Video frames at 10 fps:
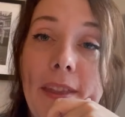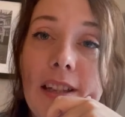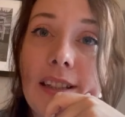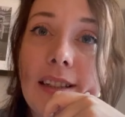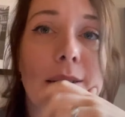
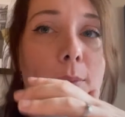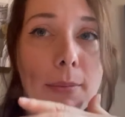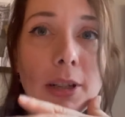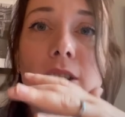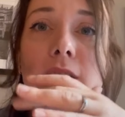that's what I'm
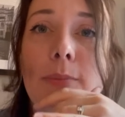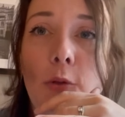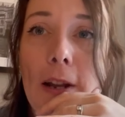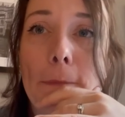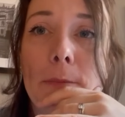going to do this
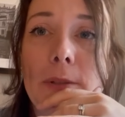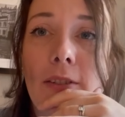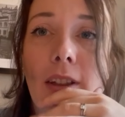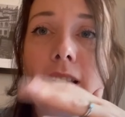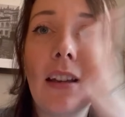morning. So
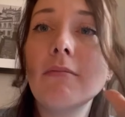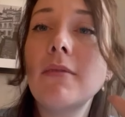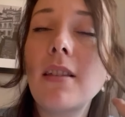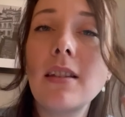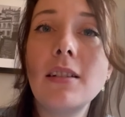
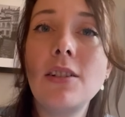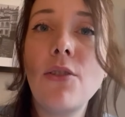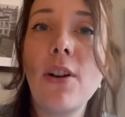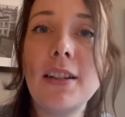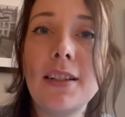nothing too
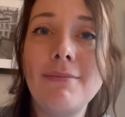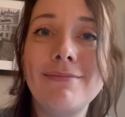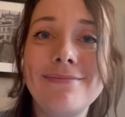crazy.